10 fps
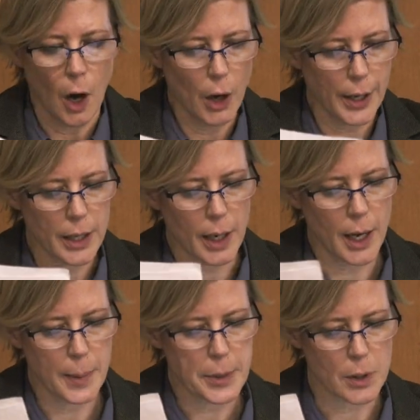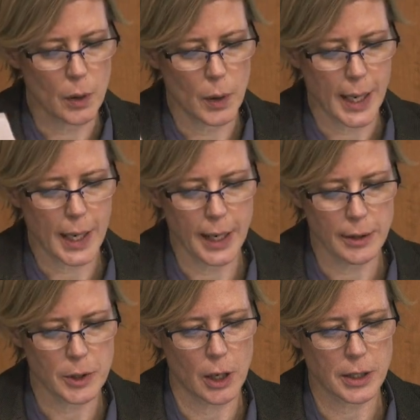So I
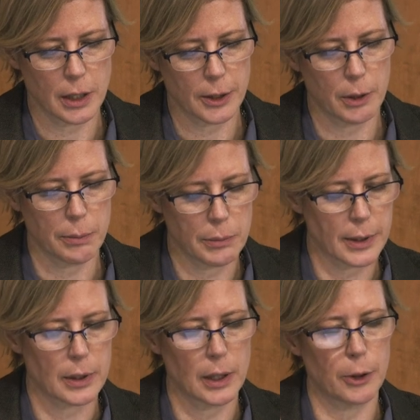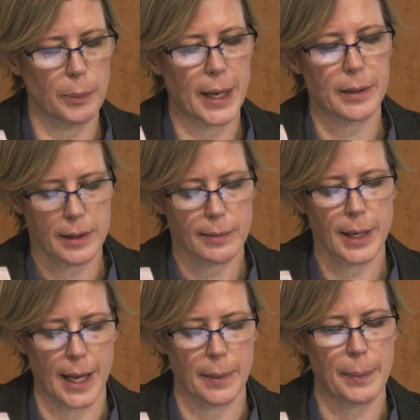kind of talked a little bit.
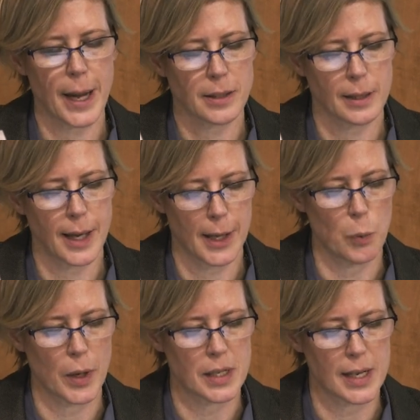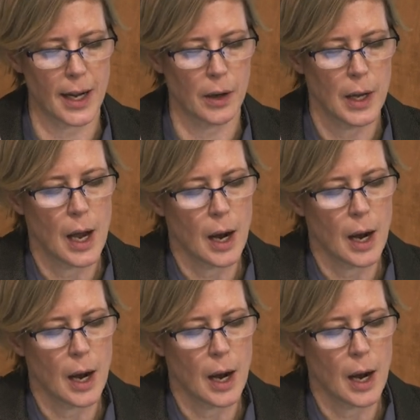Again, back to the headwinds now.